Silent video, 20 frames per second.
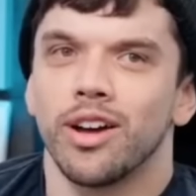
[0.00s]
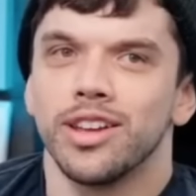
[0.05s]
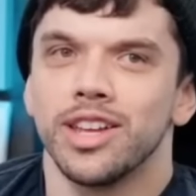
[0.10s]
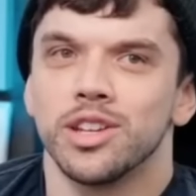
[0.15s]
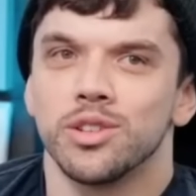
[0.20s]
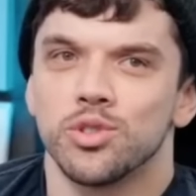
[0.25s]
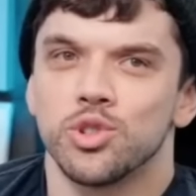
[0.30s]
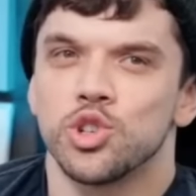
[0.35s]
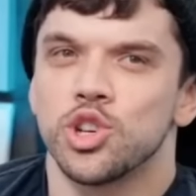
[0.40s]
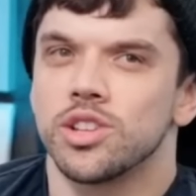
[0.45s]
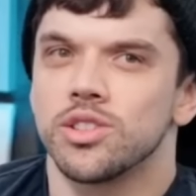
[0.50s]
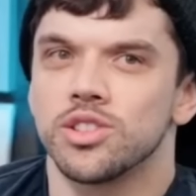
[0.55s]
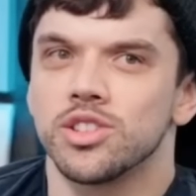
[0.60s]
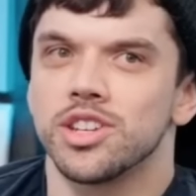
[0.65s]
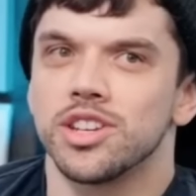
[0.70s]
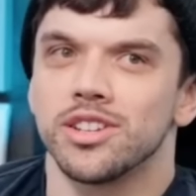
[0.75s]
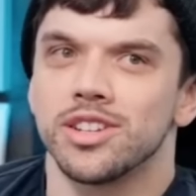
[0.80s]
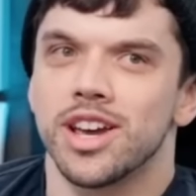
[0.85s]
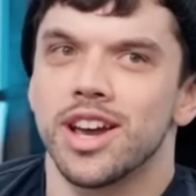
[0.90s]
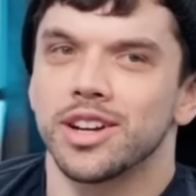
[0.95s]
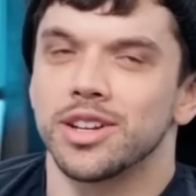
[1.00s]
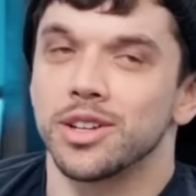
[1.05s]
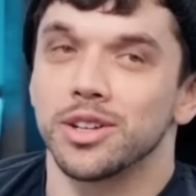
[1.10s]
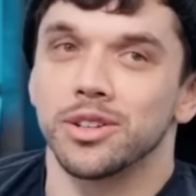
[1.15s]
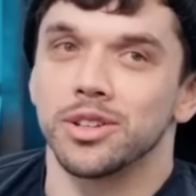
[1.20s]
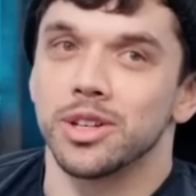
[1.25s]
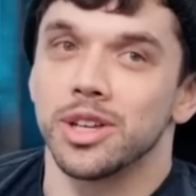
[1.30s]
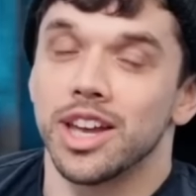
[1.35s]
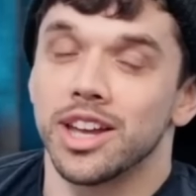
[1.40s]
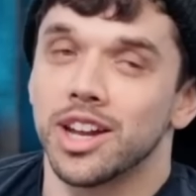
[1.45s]
in Gen Z
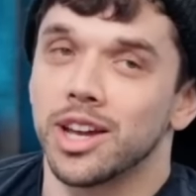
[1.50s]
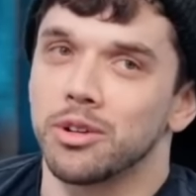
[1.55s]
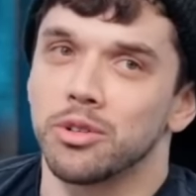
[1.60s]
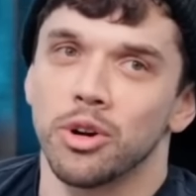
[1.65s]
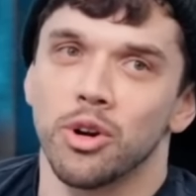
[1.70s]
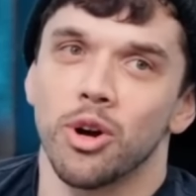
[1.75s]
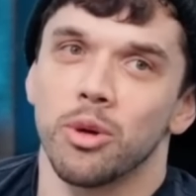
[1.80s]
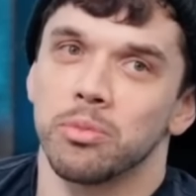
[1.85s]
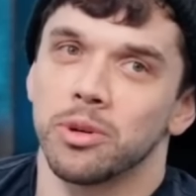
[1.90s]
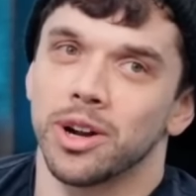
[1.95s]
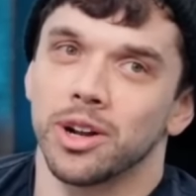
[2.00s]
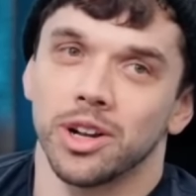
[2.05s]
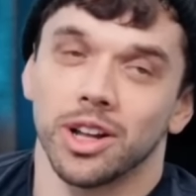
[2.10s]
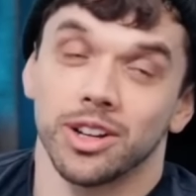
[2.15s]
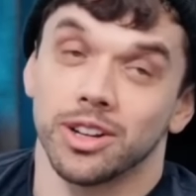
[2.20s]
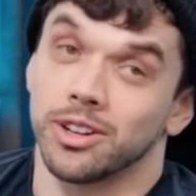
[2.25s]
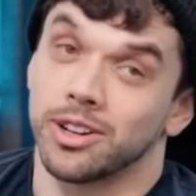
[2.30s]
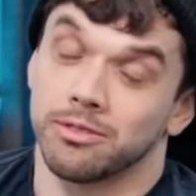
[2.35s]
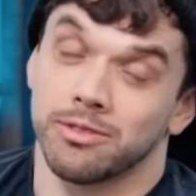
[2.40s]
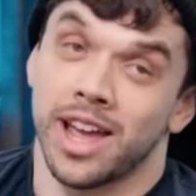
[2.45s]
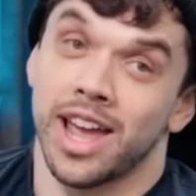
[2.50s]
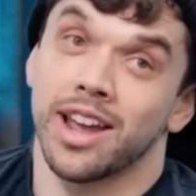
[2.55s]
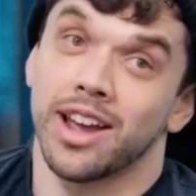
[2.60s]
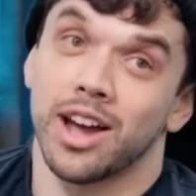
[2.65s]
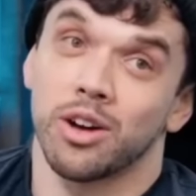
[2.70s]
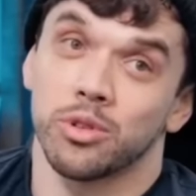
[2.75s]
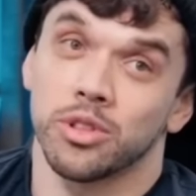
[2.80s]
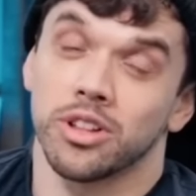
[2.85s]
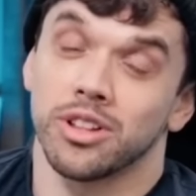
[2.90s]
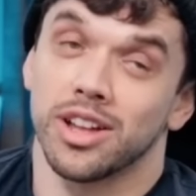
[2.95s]
technically, and I grow up around, I hang
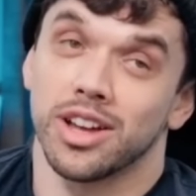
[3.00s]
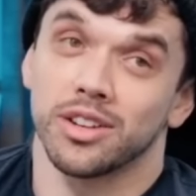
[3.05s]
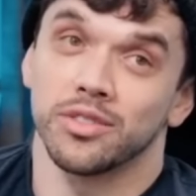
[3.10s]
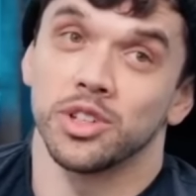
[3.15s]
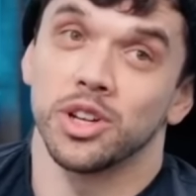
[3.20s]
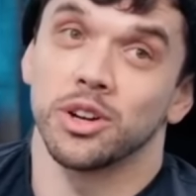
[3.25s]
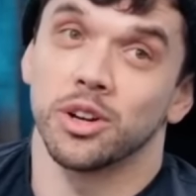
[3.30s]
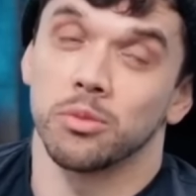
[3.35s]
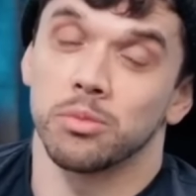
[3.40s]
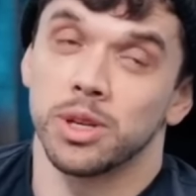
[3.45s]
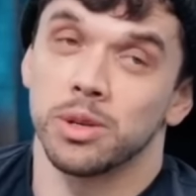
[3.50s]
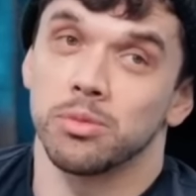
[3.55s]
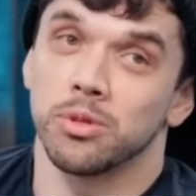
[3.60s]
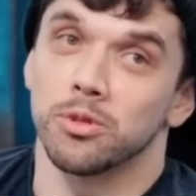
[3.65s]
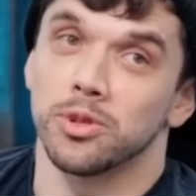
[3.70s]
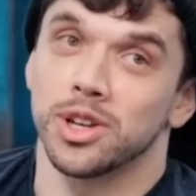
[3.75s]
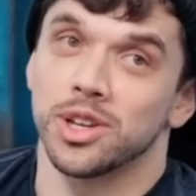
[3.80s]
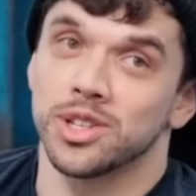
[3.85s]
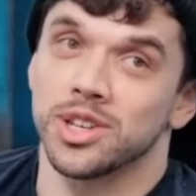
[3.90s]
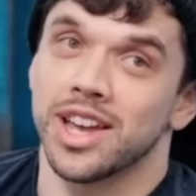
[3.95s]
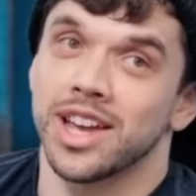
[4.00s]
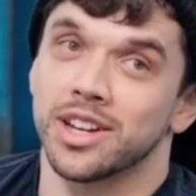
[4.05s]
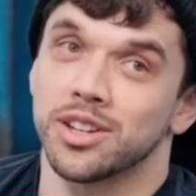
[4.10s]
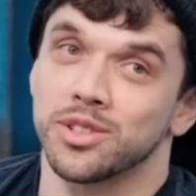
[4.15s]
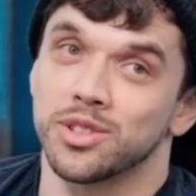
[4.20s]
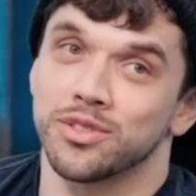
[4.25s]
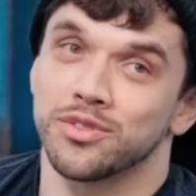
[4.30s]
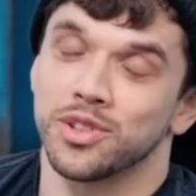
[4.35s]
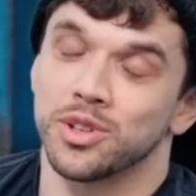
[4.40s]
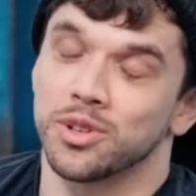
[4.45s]
out with a lot of younger people because I had a
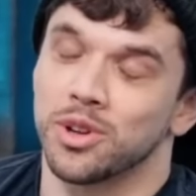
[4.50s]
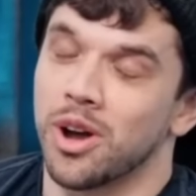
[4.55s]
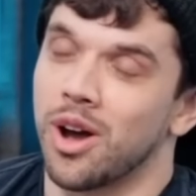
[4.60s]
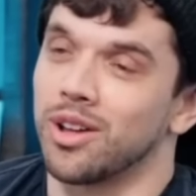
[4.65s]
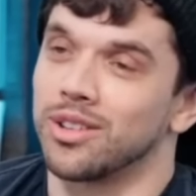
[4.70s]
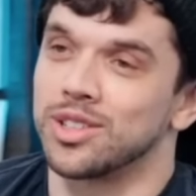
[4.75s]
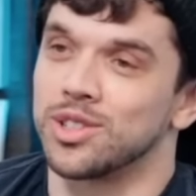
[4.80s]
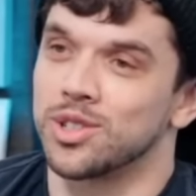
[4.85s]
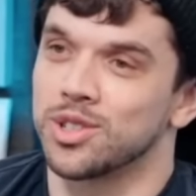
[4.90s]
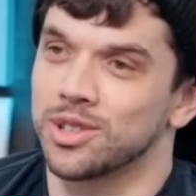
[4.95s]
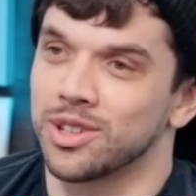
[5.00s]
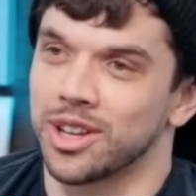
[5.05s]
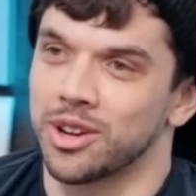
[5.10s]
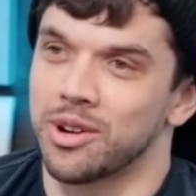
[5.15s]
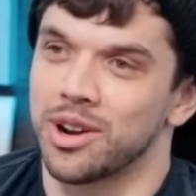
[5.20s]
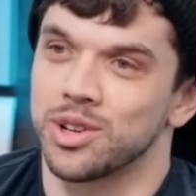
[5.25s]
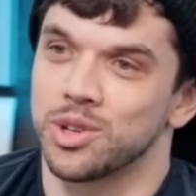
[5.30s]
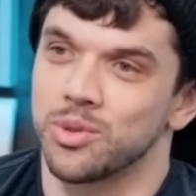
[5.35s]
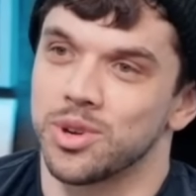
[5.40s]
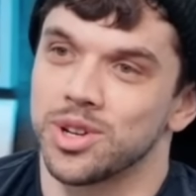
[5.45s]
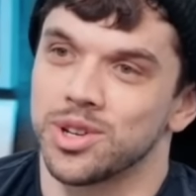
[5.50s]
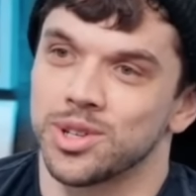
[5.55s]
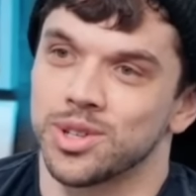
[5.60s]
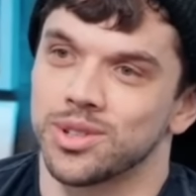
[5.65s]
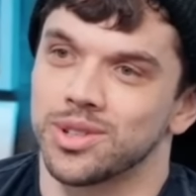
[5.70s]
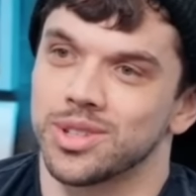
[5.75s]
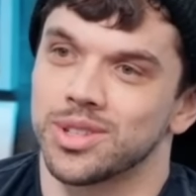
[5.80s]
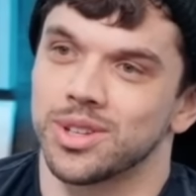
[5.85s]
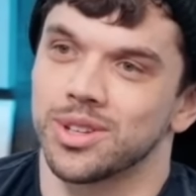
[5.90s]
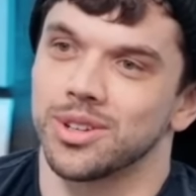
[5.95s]
deferred college like
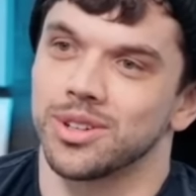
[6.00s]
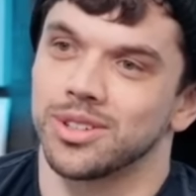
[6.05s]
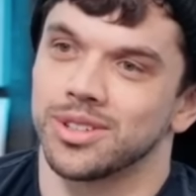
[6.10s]
graduation. So.